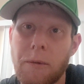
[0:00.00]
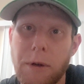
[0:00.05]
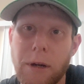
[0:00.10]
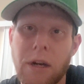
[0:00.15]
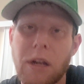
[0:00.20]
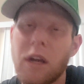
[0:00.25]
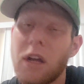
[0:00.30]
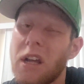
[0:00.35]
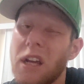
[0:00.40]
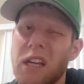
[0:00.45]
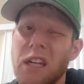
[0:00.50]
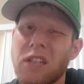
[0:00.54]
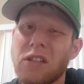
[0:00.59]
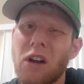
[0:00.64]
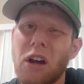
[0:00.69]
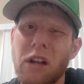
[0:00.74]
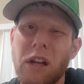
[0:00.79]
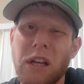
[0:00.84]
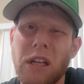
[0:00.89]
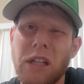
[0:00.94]
but he's
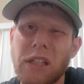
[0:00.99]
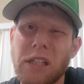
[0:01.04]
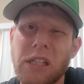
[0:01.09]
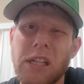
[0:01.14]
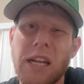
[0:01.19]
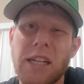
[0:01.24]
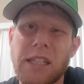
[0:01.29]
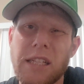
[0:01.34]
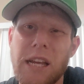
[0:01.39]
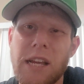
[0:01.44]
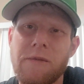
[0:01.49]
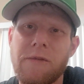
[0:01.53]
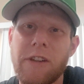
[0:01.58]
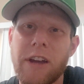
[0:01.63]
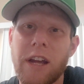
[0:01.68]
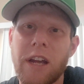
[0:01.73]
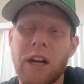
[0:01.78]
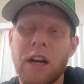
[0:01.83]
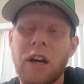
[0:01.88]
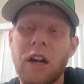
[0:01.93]
in that same
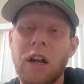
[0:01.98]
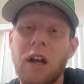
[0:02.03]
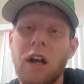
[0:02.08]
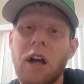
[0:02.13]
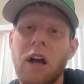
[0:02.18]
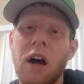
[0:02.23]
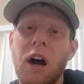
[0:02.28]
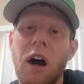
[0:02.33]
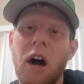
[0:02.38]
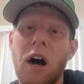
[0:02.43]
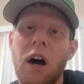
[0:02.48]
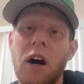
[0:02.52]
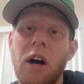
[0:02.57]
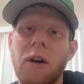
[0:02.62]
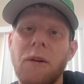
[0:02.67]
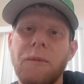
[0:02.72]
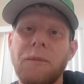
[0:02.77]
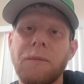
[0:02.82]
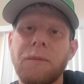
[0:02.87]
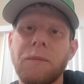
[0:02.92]
vein.
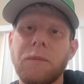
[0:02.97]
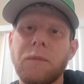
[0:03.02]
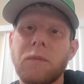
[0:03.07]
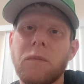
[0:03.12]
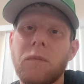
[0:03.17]
And